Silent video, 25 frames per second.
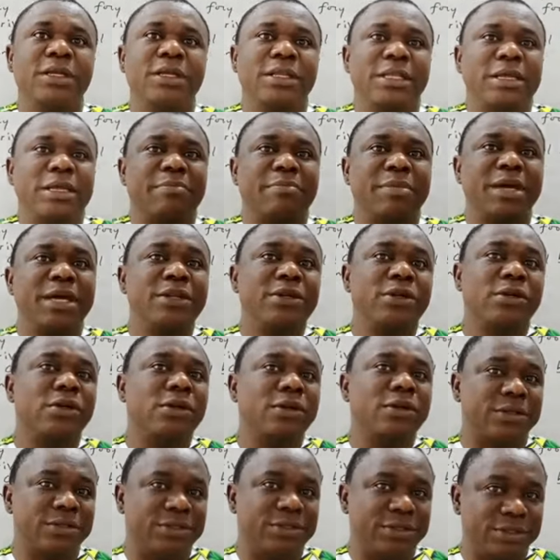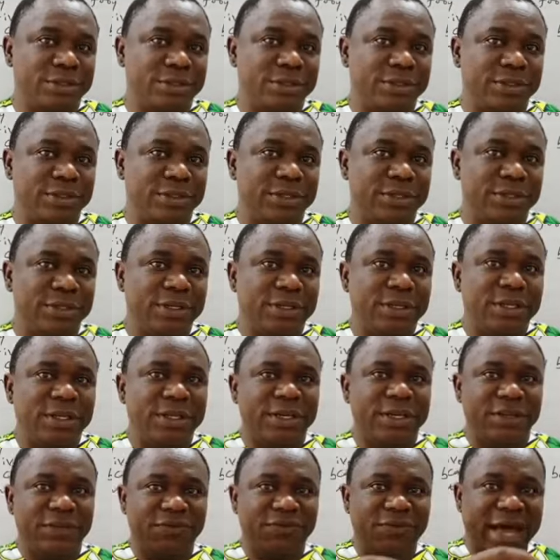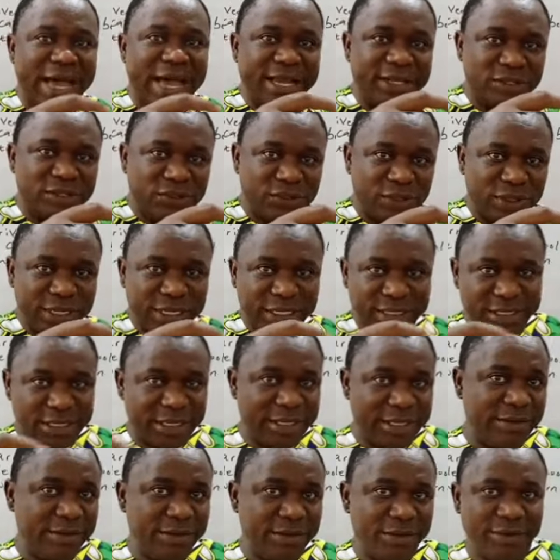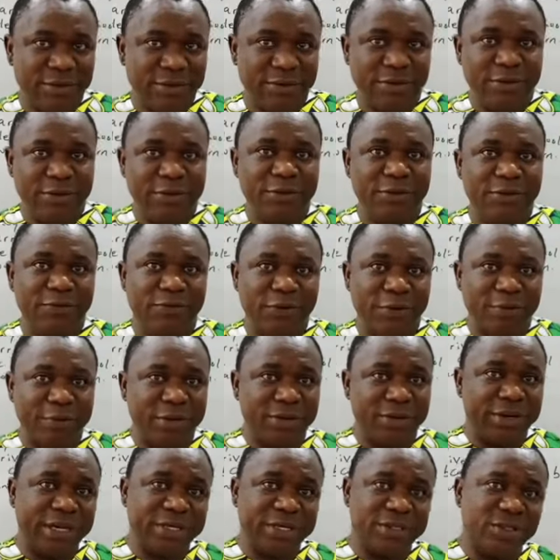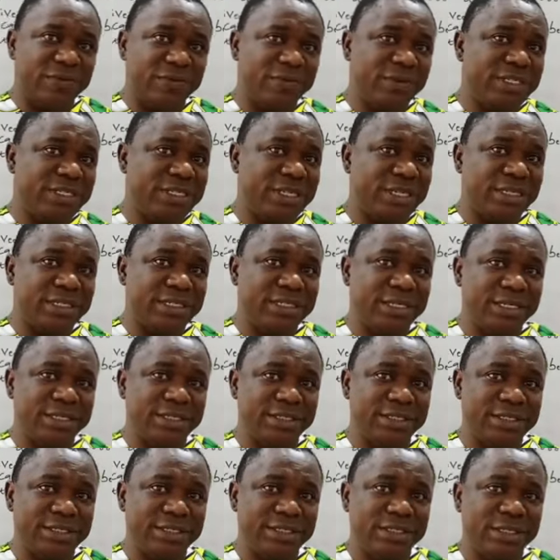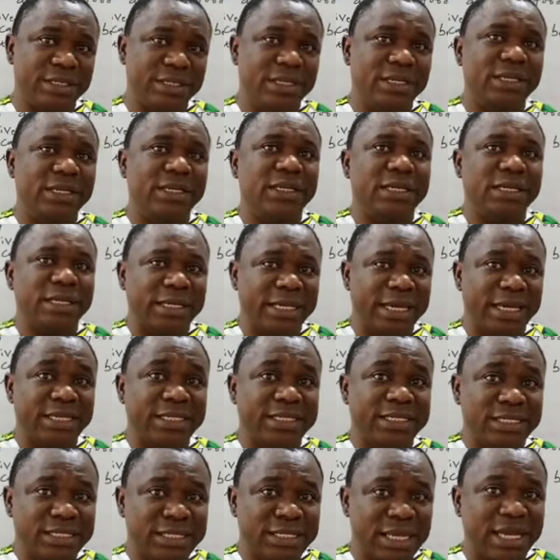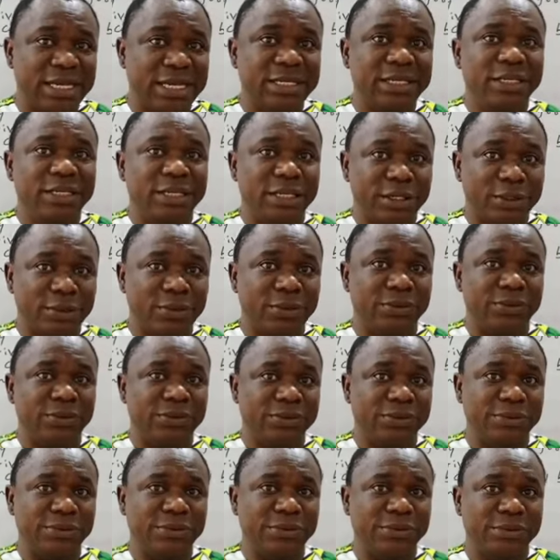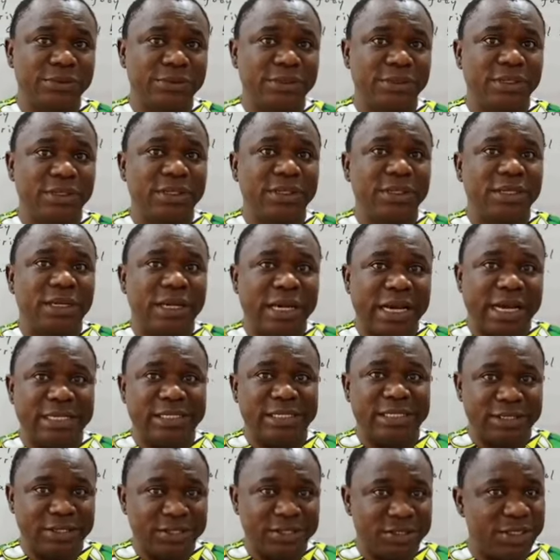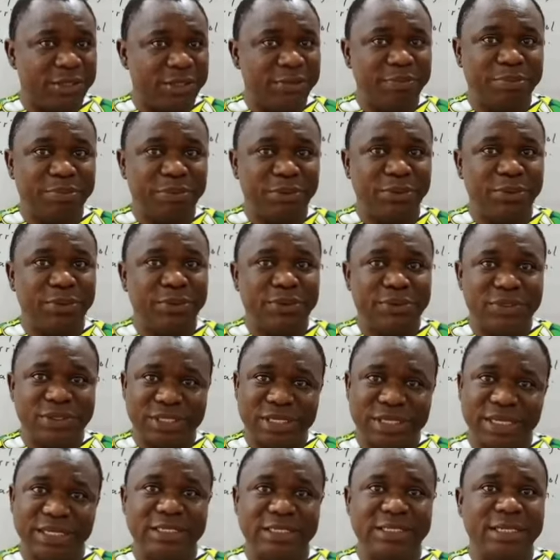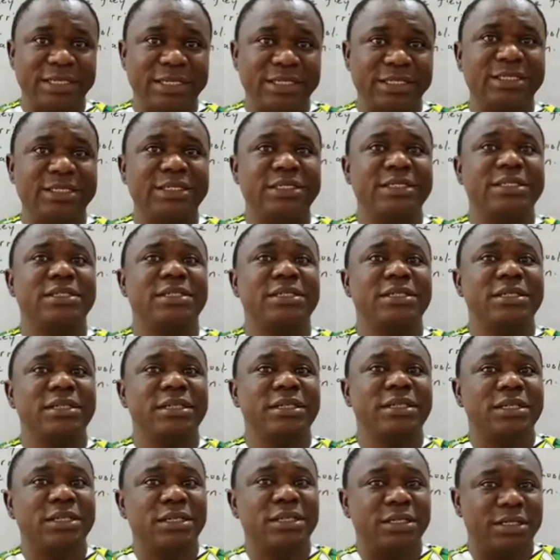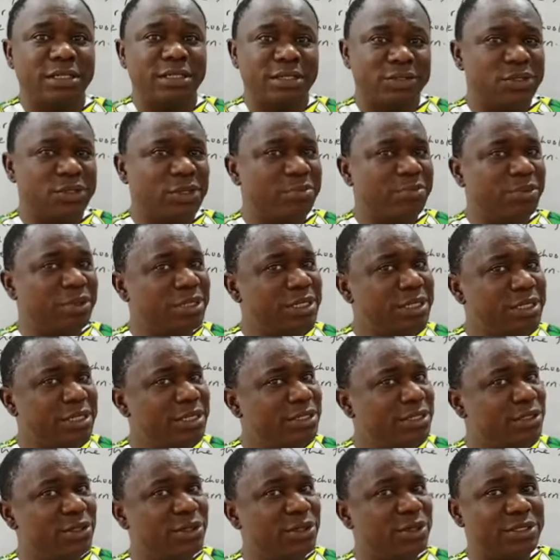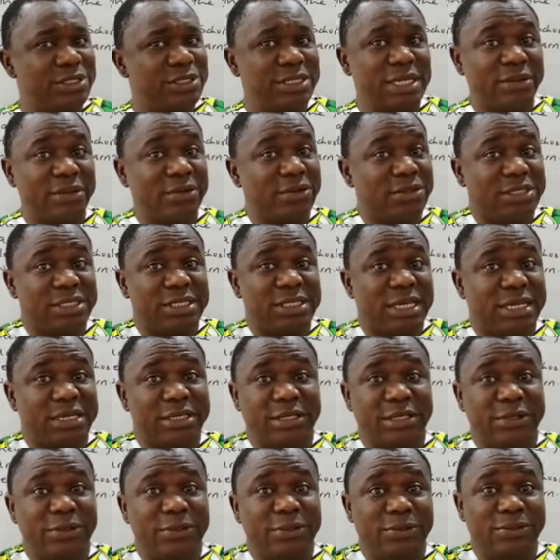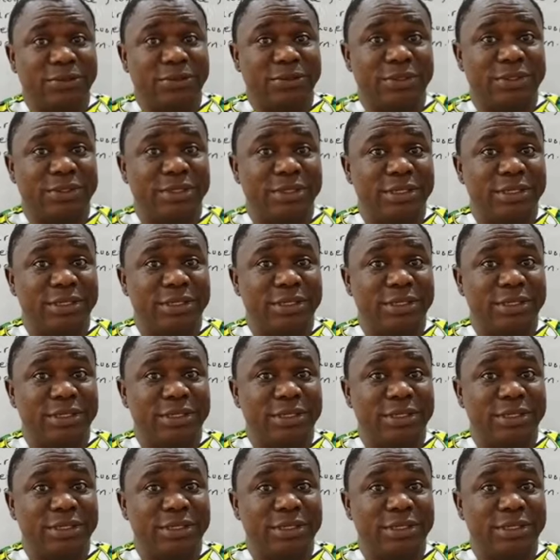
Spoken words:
The main clause, if isolated from the rest of the sentence, can stand alone as a simple sentence. The subordinate clause cannot stand alone.